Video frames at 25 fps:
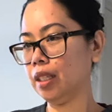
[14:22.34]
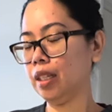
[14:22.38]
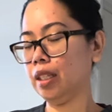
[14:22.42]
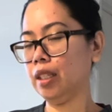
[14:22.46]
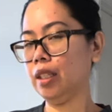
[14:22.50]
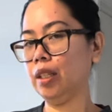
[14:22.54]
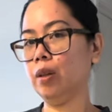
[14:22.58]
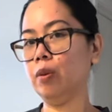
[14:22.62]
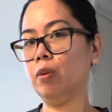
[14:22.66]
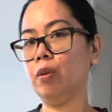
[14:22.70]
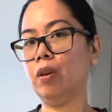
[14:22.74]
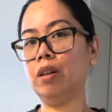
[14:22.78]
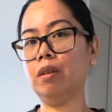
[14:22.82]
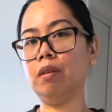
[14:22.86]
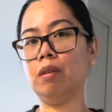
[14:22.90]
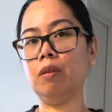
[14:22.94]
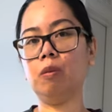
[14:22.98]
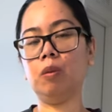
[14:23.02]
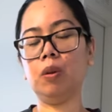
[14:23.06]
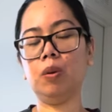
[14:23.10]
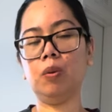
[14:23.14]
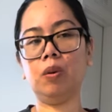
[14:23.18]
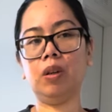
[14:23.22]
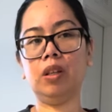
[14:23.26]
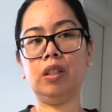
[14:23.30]
We
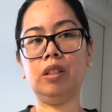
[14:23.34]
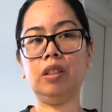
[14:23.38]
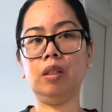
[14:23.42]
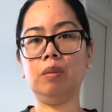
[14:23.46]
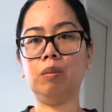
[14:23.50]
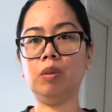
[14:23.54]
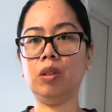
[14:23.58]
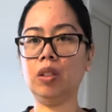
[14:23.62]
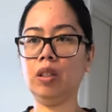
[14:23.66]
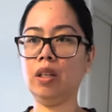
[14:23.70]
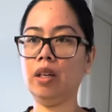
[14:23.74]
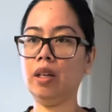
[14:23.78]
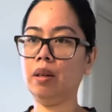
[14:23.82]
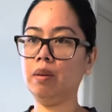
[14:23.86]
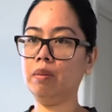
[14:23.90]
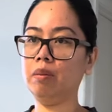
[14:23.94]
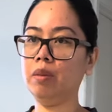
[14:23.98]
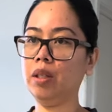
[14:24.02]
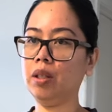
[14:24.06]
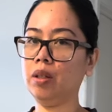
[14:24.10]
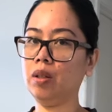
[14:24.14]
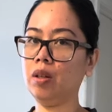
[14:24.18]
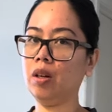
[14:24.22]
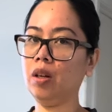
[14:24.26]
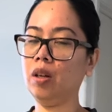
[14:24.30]
want them to have the
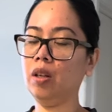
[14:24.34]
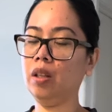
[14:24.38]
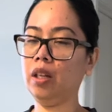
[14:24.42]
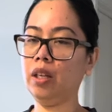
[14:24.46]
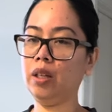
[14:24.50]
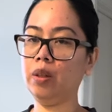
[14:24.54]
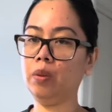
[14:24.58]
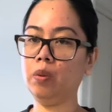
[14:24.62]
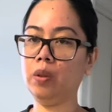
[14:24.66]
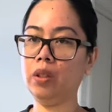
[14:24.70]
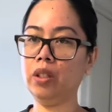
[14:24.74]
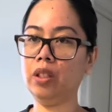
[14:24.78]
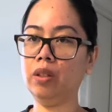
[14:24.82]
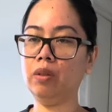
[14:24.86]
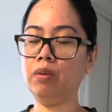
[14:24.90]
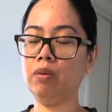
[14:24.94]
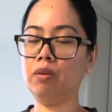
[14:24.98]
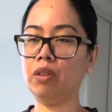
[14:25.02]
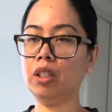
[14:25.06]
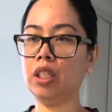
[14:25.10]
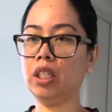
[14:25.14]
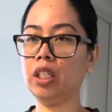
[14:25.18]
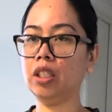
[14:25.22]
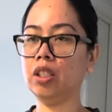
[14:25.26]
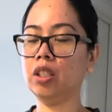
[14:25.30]
call light within
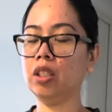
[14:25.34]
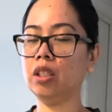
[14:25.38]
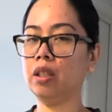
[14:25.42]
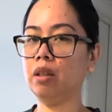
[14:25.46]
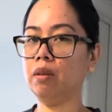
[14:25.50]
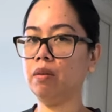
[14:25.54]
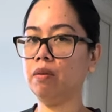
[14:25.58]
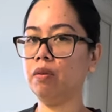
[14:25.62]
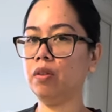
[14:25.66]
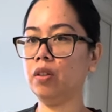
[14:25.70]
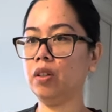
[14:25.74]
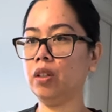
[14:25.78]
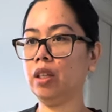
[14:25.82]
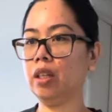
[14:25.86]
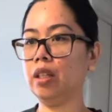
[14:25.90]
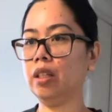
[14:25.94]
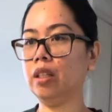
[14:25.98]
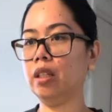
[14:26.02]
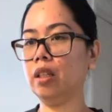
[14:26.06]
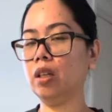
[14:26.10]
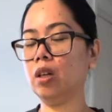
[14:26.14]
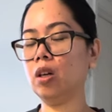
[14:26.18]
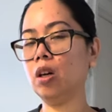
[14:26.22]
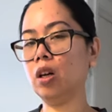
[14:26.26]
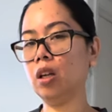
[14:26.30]
reach. Don't forget the
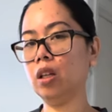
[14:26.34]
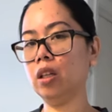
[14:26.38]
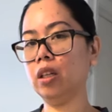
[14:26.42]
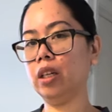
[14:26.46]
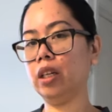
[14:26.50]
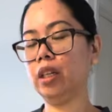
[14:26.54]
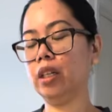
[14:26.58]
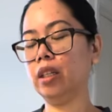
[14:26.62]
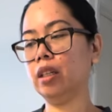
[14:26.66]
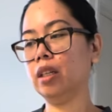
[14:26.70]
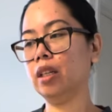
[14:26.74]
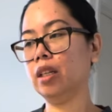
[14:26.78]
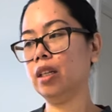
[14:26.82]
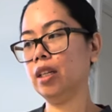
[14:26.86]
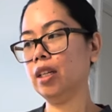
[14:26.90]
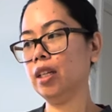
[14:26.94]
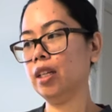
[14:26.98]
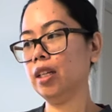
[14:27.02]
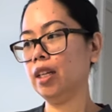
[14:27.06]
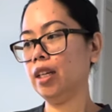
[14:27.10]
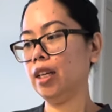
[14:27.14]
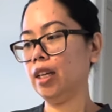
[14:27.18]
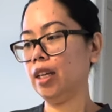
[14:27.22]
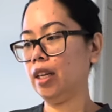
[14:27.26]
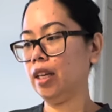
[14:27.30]
call light.
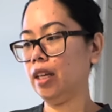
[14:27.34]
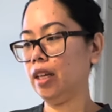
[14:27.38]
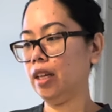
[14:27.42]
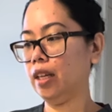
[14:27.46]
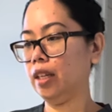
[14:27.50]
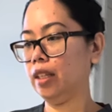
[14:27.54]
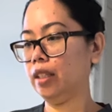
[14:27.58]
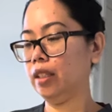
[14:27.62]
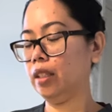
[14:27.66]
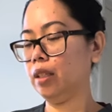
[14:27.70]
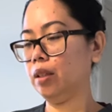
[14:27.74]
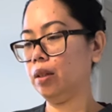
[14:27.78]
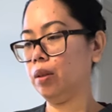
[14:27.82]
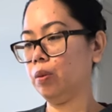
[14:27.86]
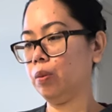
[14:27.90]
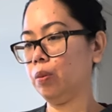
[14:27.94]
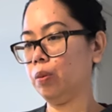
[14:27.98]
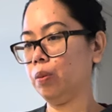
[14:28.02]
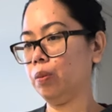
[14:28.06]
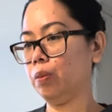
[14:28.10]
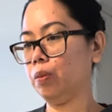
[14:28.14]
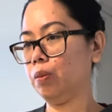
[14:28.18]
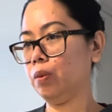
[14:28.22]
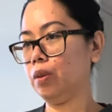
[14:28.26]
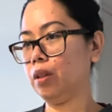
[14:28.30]
And
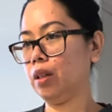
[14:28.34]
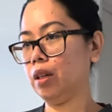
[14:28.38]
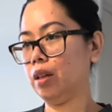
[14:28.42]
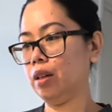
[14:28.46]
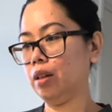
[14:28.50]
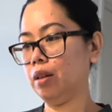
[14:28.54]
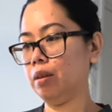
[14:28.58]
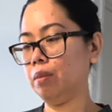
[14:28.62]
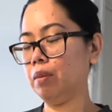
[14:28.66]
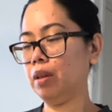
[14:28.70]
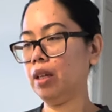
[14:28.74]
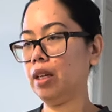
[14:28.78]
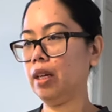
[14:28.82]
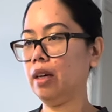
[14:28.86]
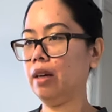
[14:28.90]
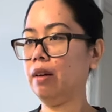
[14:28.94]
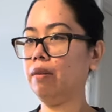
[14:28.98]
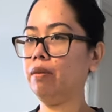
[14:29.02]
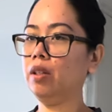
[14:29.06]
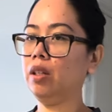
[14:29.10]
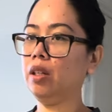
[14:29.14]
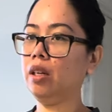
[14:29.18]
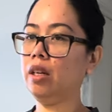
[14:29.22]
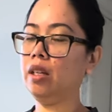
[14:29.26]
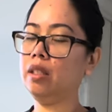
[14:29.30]

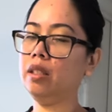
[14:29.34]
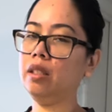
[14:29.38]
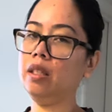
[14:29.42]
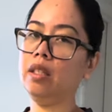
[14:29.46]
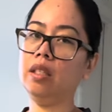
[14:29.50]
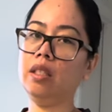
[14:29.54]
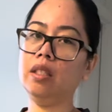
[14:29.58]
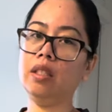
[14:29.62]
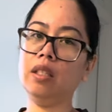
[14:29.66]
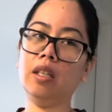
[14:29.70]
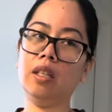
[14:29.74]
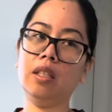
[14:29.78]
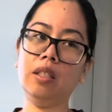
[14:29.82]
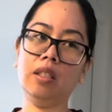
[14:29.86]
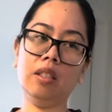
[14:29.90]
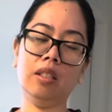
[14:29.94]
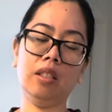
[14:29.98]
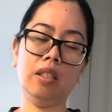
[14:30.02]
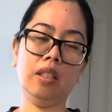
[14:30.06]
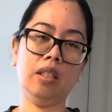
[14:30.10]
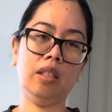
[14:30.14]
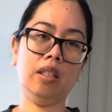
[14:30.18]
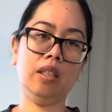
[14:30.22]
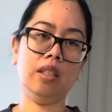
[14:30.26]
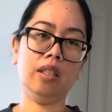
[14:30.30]
after hand
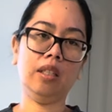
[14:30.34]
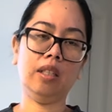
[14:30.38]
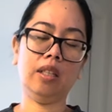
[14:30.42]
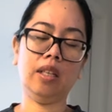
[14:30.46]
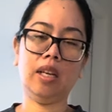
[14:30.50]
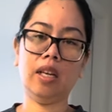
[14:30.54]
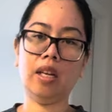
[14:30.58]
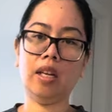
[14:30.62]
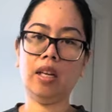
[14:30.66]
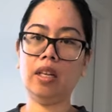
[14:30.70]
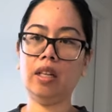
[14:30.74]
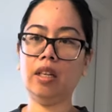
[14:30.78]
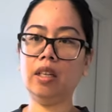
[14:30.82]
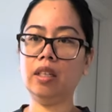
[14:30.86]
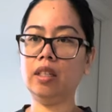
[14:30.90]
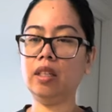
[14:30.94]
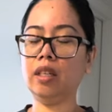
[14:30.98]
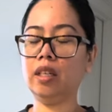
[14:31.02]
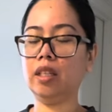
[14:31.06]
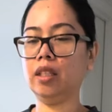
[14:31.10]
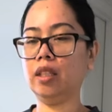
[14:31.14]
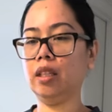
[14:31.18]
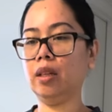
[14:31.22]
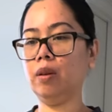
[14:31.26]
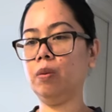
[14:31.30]
sanitizing again,
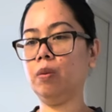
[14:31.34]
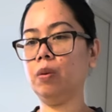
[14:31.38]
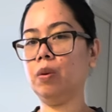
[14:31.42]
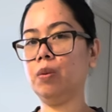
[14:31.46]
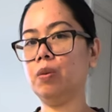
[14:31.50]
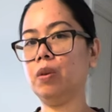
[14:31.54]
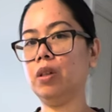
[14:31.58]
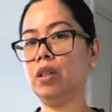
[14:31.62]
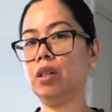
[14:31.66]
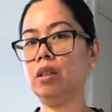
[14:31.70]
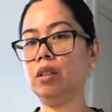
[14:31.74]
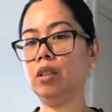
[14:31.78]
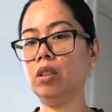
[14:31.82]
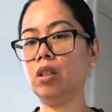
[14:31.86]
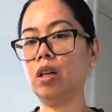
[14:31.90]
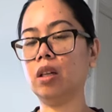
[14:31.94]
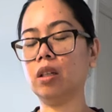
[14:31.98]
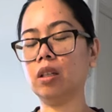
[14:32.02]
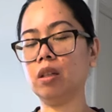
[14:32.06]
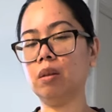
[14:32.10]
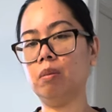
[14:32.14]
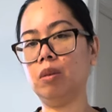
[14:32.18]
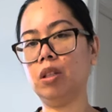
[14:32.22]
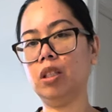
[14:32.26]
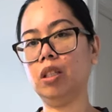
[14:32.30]
and then we want to
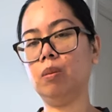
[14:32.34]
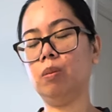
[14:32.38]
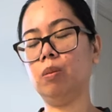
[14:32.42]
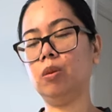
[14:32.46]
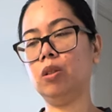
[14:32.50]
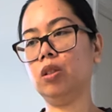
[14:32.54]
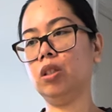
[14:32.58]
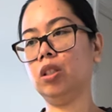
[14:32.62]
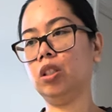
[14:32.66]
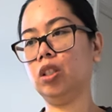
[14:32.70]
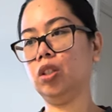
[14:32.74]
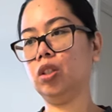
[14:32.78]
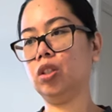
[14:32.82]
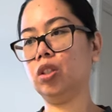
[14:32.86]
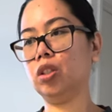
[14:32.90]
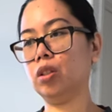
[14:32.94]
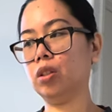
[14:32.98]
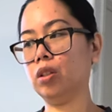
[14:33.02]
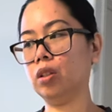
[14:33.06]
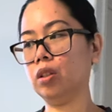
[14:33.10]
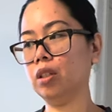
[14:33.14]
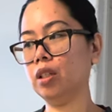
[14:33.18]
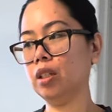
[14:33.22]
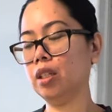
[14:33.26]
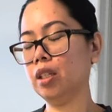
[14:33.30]
document the procedure
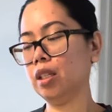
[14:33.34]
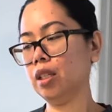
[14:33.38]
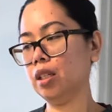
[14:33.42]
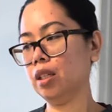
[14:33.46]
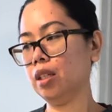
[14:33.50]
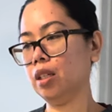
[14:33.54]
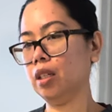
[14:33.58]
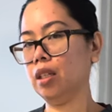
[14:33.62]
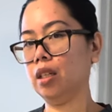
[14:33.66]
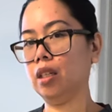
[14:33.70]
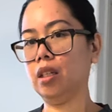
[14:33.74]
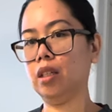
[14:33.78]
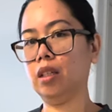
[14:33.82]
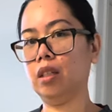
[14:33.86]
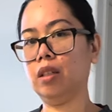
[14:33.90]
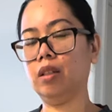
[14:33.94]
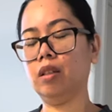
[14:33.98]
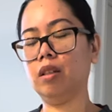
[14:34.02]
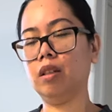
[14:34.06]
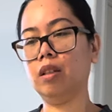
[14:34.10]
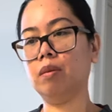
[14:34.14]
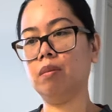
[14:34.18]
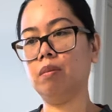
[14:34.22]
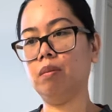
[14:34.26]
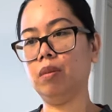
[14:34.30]
and
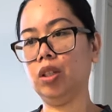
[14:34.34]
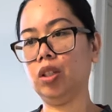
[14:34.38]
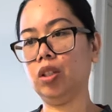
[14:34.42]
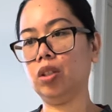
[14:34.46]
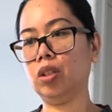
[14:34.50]
make